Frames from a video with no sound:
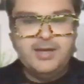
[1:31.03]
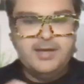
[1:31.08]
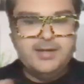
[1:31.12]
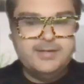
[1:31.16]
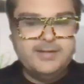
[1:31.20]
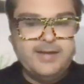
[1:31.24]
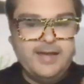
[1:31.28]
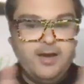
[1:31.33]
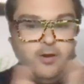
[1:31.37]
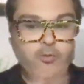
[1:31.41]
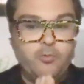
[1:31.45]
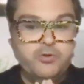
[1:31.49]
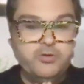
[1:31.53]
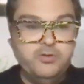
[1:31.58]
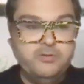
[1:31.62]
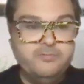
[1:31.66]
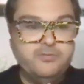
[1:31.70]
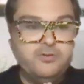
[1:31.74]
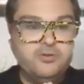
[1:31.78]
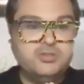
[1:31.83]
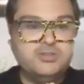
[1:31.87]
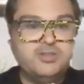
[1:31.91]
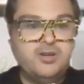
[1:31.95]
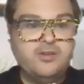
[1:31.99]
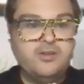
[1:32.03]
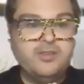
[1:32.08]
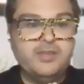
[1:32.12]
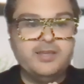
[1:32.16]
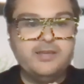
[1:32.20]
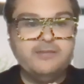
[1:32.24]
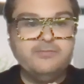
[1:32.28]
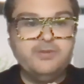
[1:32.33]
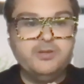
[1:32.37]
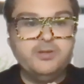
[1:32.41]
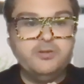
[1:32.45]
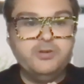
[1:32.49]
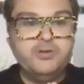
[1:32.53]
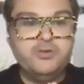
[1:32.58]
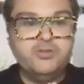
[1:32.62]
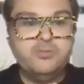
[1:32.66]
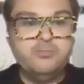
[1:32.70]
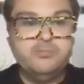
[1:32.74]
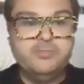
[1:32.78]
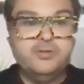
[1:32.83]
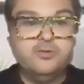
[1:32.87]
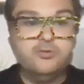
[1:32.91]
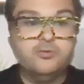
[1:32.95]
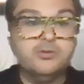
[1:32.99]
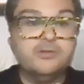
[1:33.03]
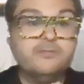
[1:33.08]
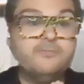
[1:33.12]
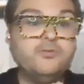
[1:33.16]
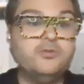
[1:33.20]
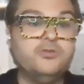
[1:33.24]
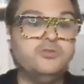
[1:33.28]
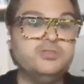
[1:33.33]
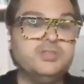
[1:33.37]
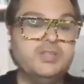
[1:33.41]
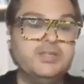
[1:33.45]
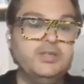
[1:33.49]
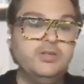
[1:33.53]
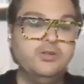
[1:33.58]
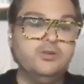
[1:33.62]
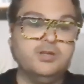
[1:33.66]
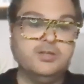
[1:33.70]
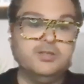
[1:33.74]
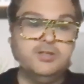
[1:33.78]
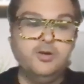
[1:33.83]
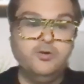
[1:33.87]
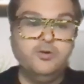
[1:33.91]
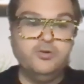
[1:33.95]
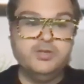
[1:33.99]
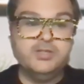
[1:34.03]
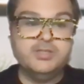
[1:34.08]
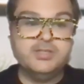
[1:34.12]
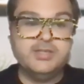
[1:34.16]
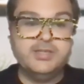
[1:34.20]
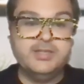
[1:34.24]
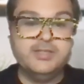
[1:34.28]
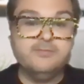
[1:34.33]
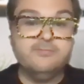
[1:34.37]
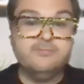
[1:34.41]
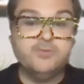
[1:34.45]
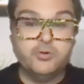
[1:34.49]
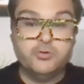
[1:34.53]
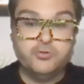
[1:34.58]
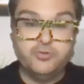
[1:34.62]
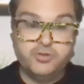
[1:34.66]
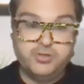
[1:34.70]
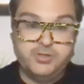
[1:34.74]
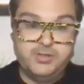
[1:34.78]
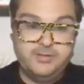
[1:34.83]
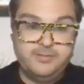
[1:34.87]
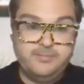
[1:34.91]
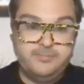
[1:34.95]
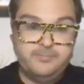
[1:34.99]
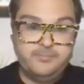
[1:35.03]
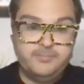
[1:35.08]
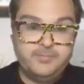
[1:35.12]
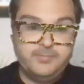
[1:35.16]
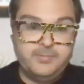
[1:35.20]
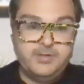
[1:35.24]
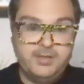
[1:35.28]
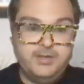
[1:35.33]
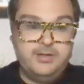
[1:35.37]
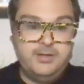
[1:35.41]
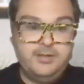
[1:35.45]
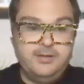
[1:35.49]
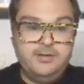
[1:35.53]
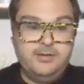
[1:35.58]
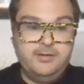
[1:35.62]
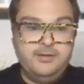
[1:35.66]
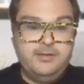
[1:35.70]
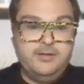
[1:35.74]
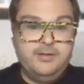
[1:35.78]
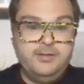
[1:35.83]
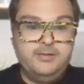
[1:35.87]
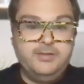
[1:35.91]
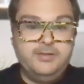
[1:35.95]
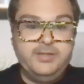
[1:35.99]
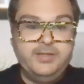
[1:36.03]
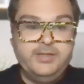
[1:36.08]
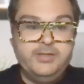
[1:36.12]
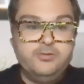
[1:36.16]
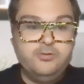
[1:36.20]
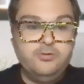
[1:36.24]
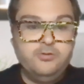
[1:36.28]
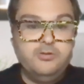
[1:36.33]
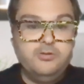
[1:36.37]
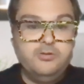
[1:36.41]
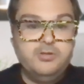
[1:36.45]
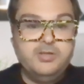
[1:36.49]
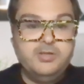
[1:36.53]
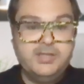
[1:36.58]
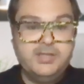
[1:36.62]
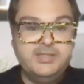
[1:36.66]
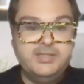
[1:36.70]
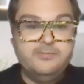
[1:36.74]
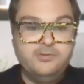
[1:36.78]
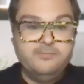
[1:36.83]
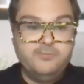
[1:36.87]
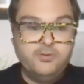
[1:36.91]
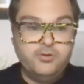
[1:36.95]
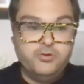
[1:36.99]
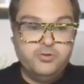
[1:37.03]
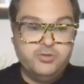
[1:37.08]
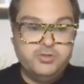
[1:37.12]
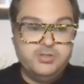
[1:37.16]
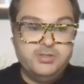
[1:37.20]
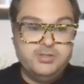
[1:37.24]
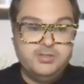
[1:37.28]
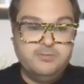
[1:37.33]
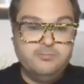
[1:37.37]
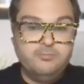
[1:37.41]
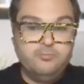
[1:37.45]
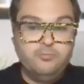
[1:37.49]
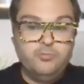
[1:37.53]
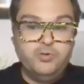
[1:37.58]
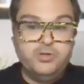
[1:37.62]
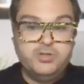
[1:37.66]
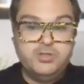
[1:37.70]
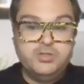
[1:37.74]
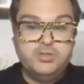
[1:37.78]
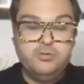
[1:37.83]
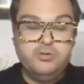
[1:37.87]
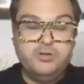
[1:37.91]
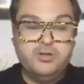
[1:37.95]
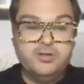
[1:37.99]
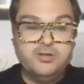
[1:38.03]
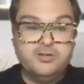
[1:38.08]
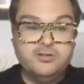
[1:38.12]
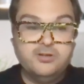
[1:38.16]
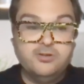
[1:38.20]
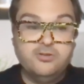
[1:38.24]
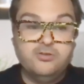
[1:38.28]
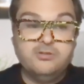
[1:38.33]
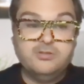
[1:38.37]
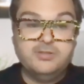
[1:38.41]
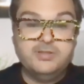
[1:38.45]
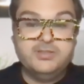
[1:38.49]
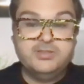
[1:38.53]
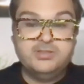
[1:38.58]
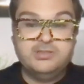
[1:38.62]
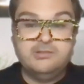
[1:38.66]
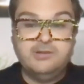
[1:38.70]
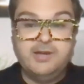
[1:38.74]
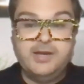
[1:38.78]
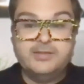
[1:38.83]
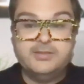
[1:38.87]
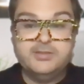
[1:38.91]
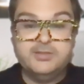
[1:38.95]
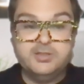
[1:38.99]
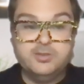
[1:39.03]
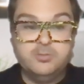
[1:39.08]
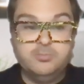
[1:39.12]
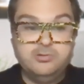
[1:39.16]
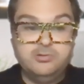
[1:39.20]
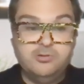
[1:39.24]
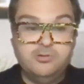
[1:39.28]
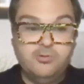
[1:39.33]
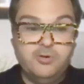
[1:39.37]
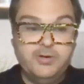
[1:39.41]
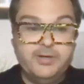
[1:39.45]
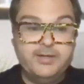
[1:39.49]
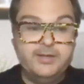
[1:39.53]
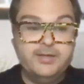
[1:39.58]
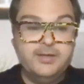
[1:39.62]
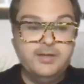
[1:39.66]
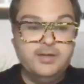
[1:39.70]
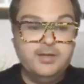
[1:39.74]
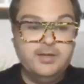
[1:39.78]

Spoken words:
Now, when you first start on the configuration builder, the first thing you're going to notice is version. These are the different versions which you can currently select to deploy.